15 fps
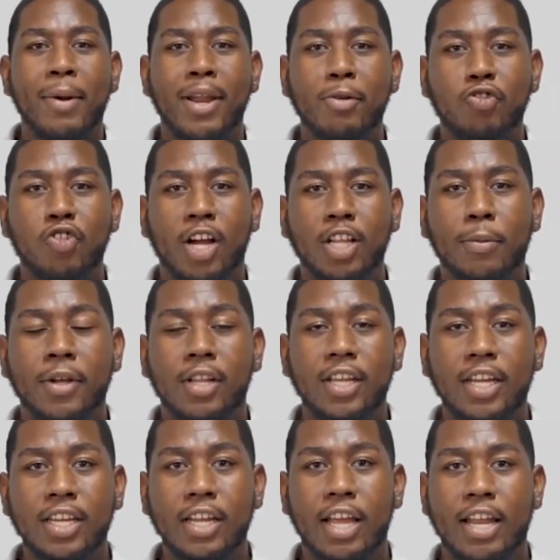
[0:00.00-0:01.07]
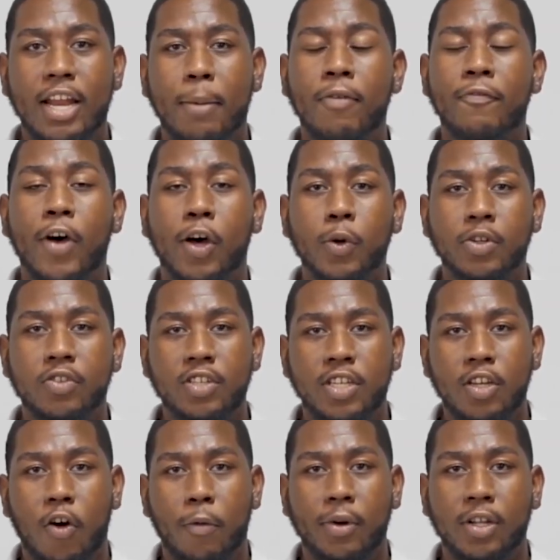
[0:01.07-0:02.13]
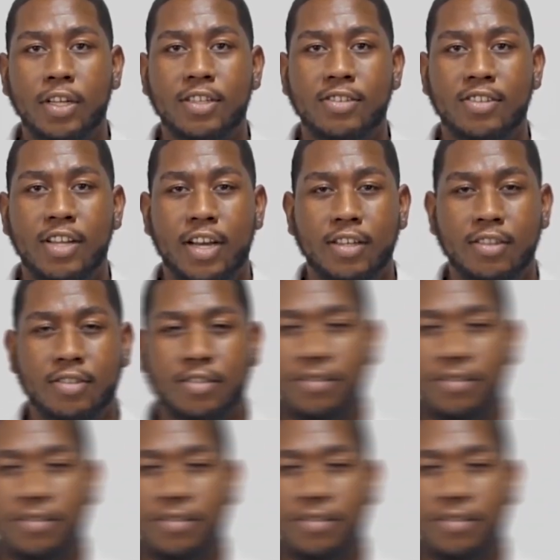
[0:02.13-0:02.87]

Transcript: my name is Jonathan McLean, and I'm the founder and CEO of McLean Aesthetics.